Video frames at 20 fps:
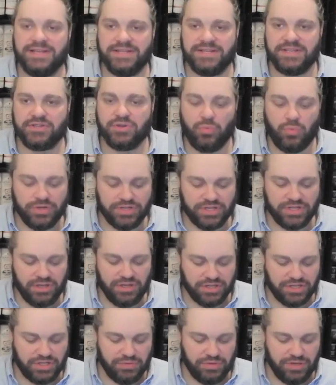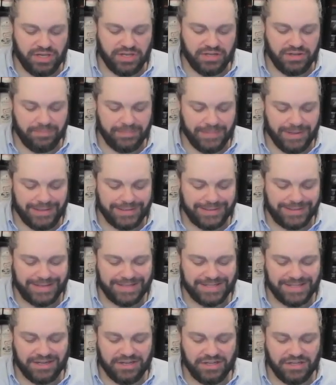is this a whiskey that you need?
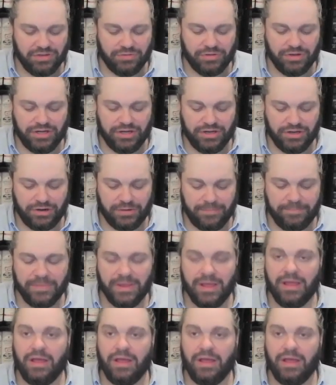Let's get into it here.